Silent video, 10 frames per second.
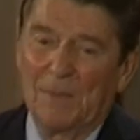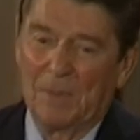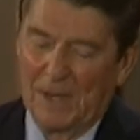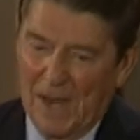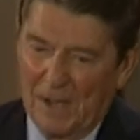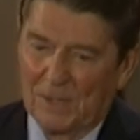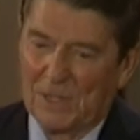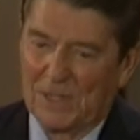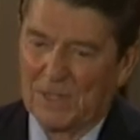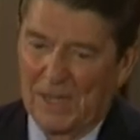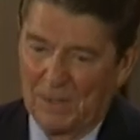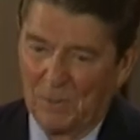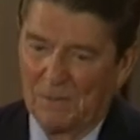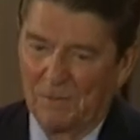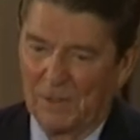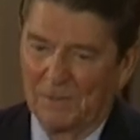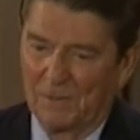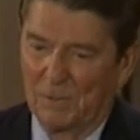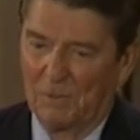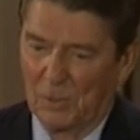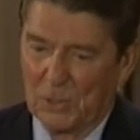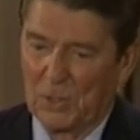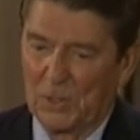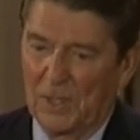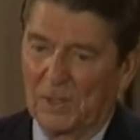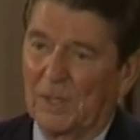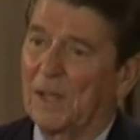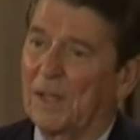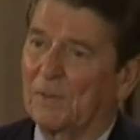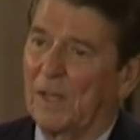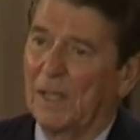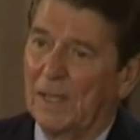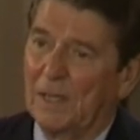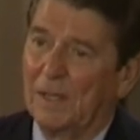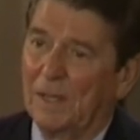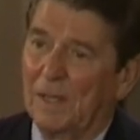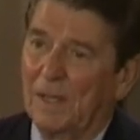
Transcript: But now, as I say, we've reversed the thing on the Contra aid.